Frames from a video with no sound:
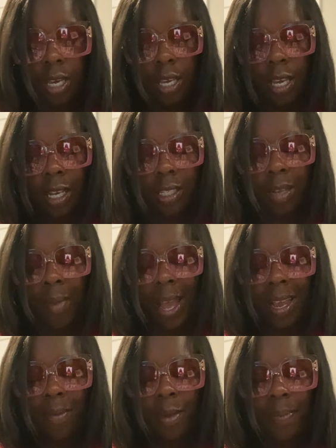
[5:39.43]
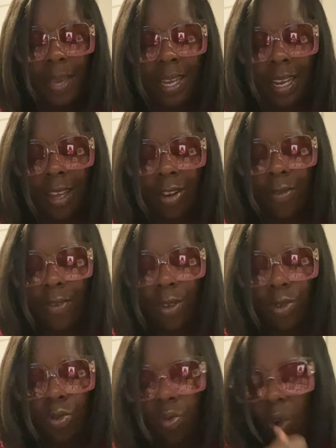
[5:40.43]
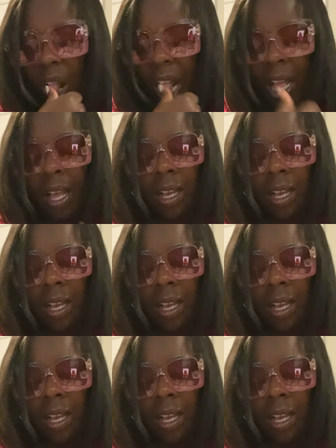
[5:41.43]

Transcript: Yeah, somebody could be being interviewed or